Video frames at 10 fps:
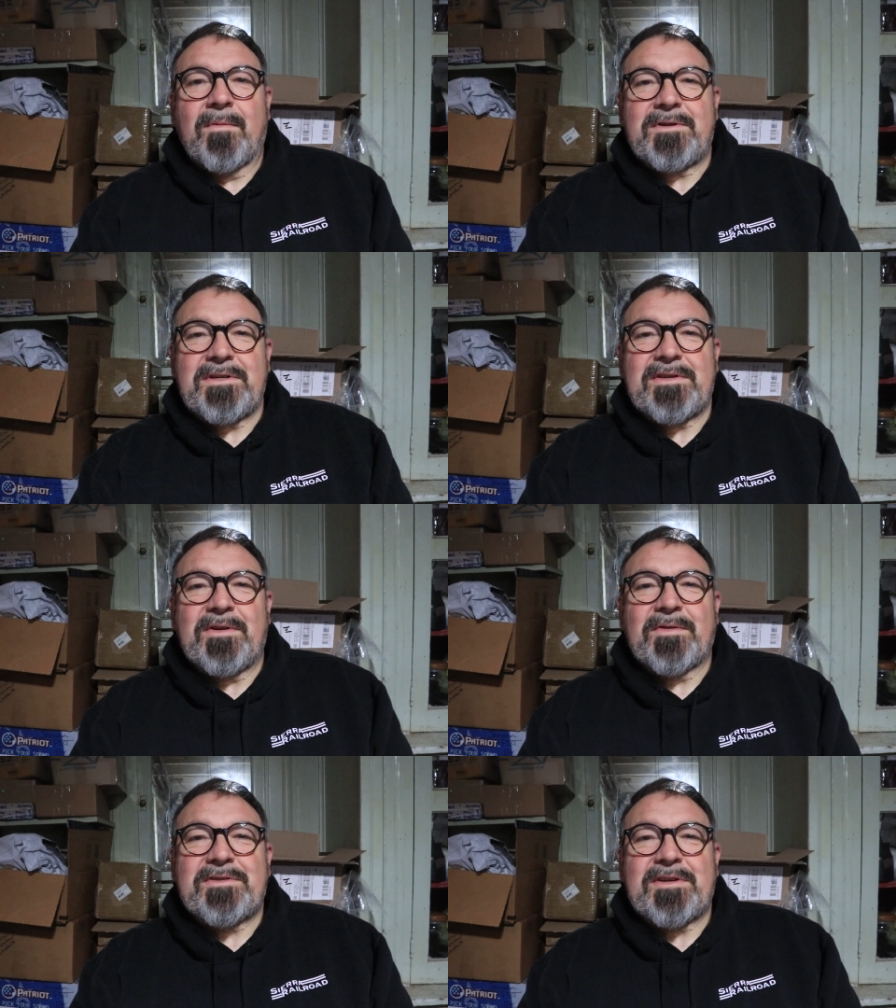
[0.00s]
which is an
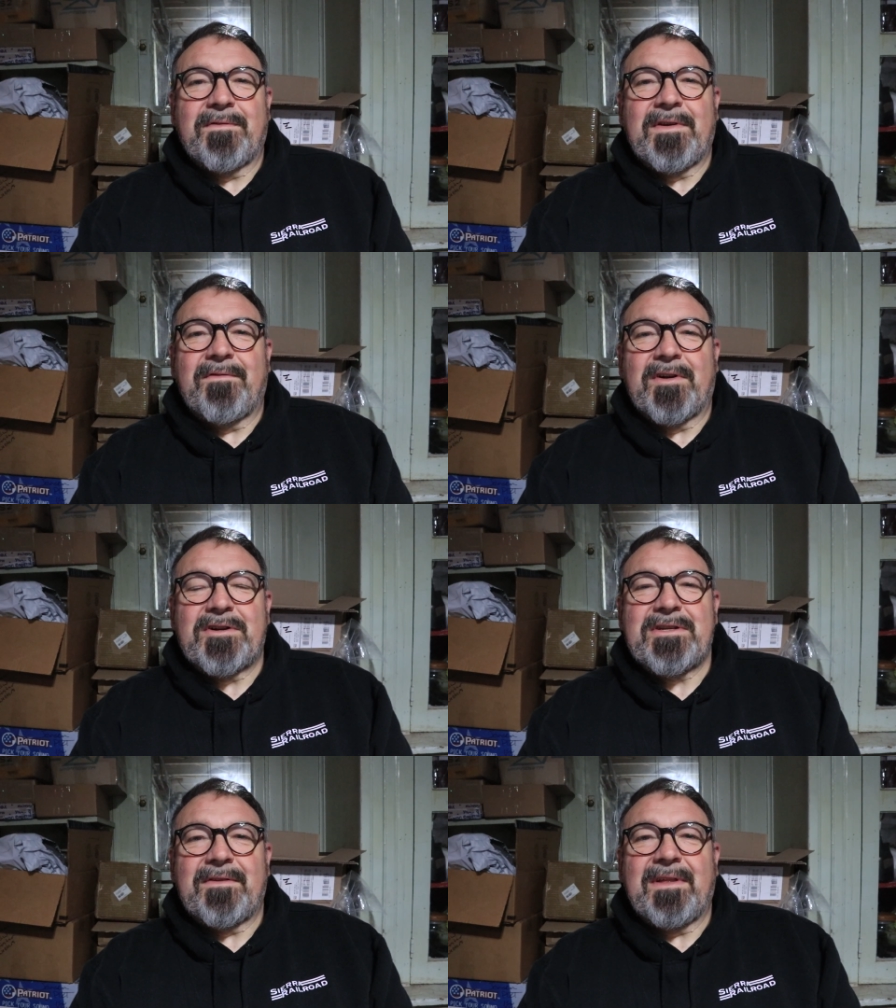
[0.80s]
old Soviet
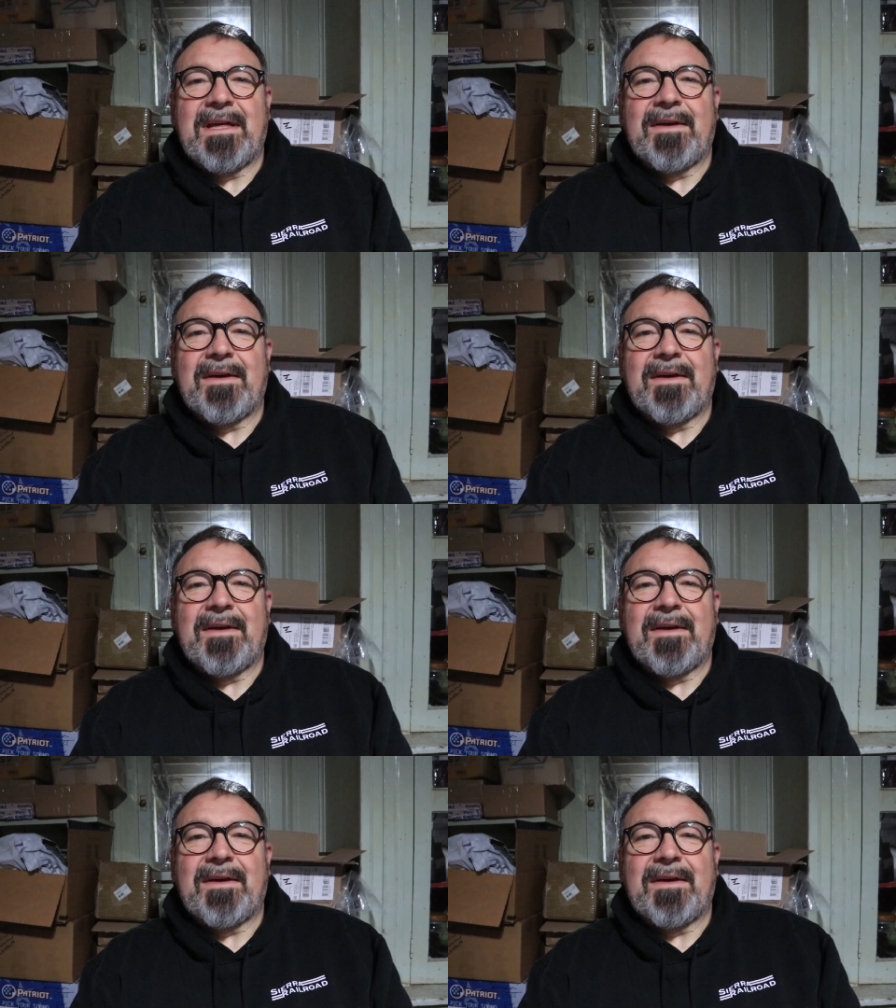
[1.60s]
version of the